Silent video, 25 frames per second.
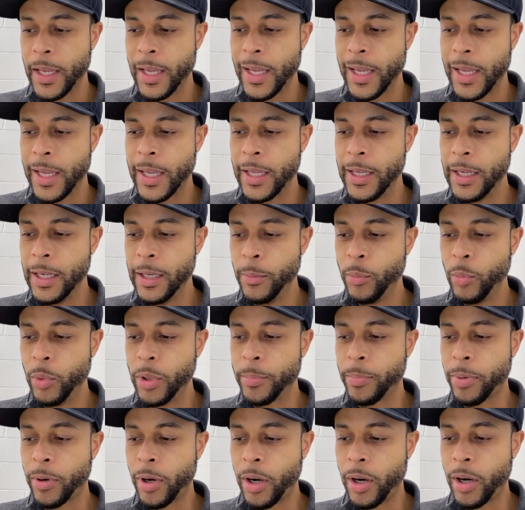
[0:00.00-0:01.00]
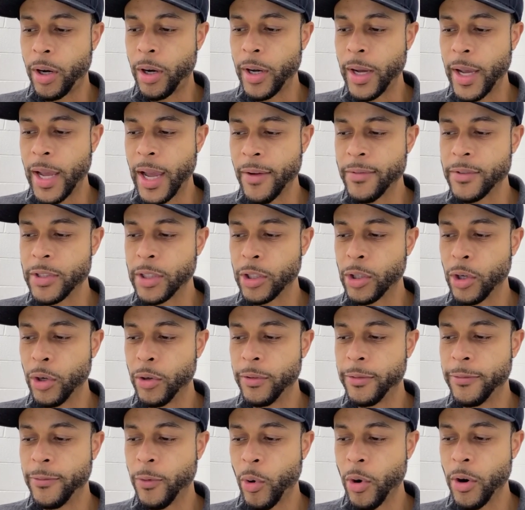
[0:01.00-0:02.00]
Him would Paul have to
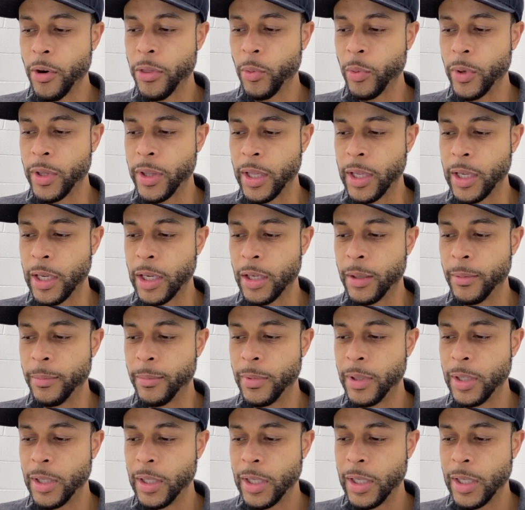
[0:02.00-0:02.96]
go forth with him,